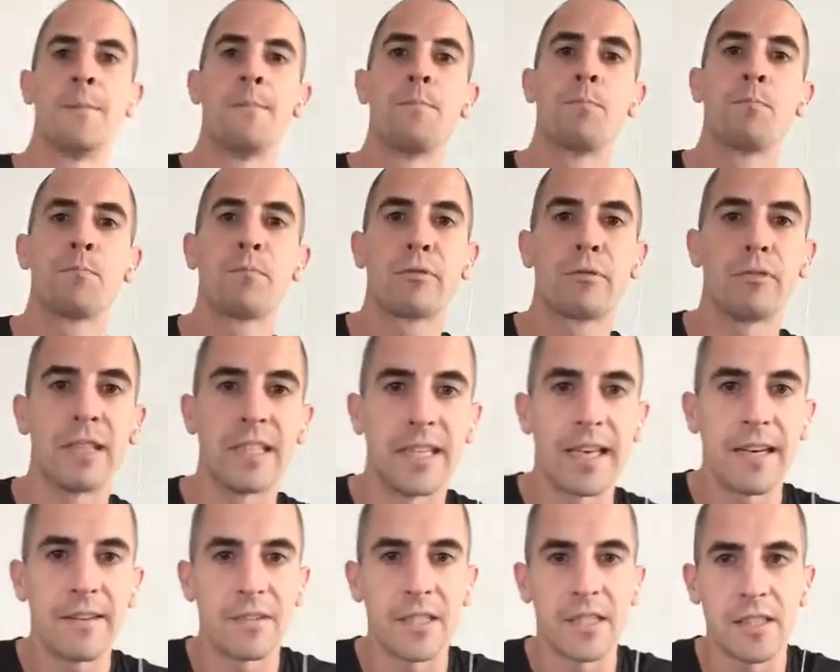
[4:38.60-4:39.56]
pretty
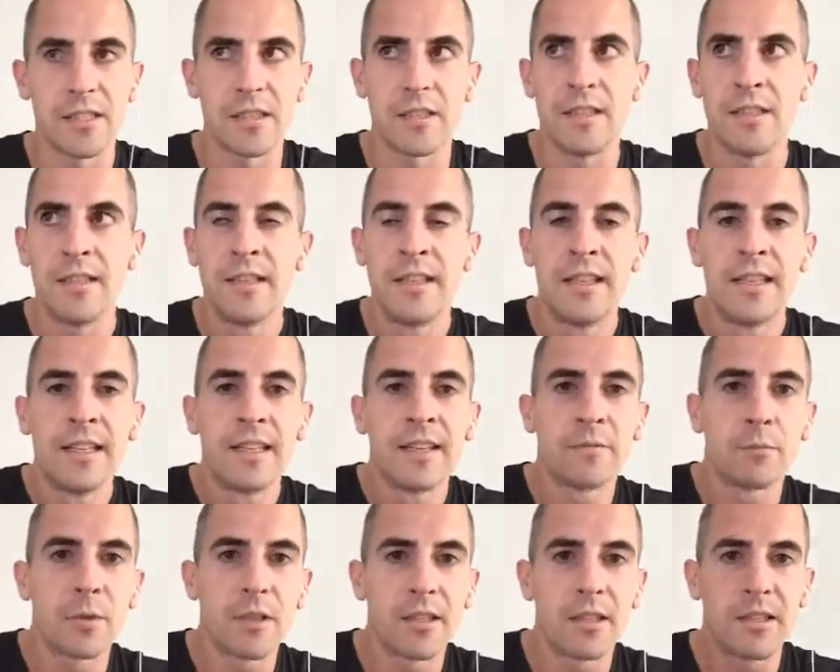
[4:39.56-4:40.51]
heavy. So if
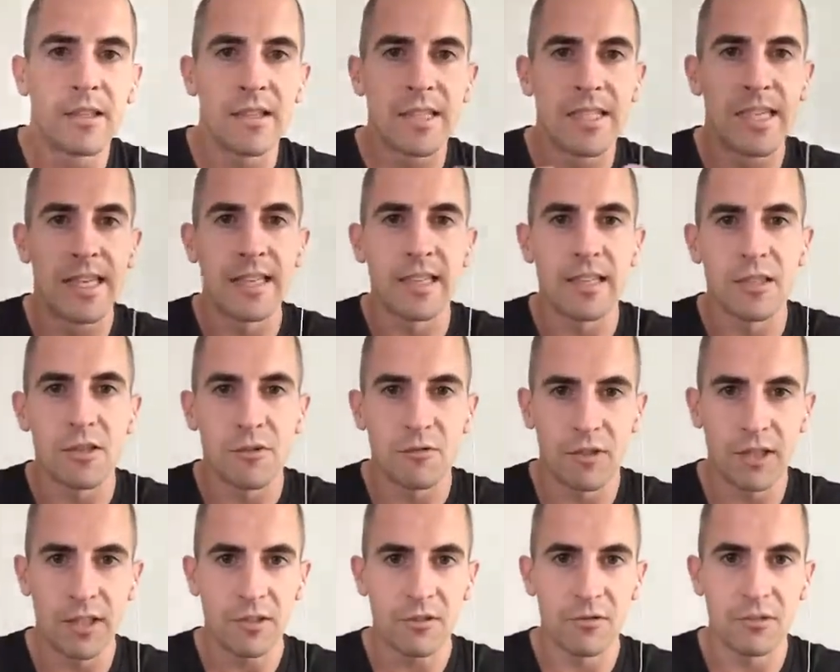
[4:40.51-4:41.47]
we're going to design a
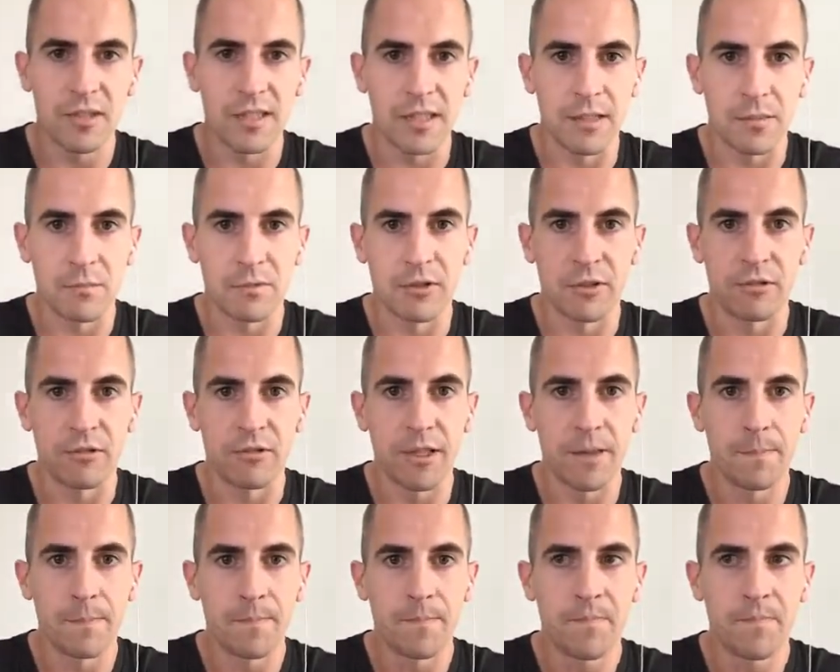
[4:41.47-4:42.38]
strength training program,